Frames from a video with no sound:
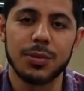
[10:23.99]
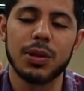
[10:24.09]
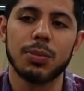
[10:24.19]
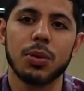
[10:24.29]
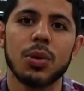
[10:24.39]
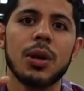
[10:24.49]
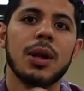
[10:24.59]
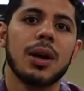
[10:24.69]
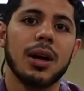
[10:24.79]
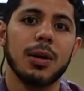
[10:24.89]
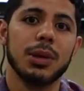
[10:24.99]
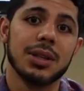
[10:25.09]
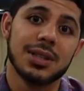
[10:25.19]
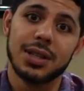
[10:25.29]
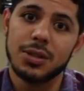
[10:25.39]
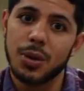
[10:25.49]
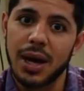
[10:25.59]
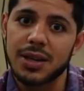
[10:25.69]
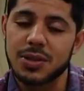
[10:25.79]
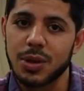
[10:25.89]
to people, because they do
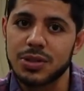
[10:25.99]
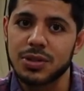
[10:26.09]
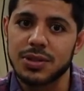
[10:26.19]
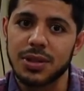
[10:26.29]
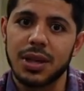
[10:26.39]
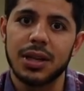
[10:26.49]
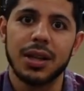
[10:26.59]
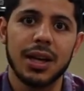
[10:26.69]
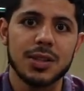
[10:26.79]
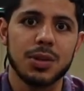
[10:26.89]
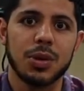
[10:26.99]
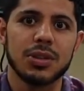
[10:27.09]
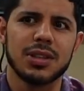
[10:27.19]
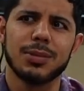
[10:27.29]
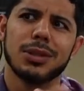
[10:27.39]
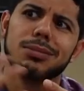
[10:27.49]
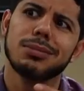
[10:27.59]
ask questions a lot, and they ask me questions. I'm like,